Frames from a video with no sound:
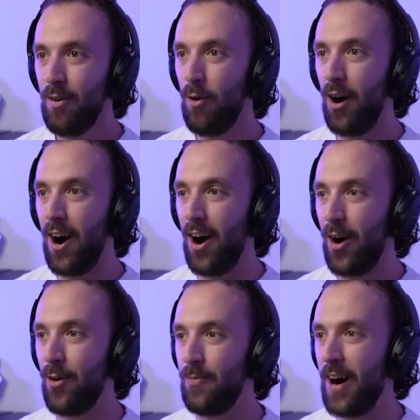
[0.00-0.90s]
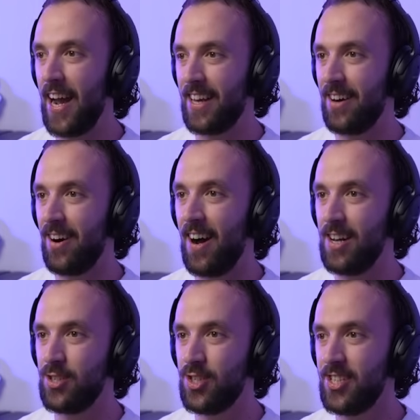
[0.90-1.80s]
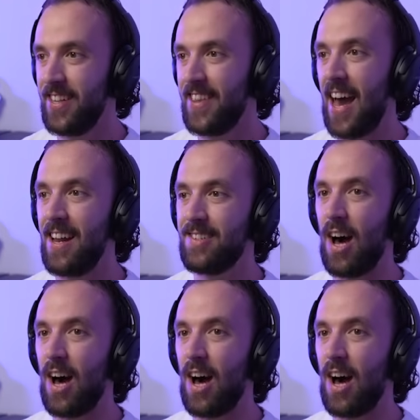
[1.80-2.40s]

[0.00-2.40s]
Whoa, my gosh. That is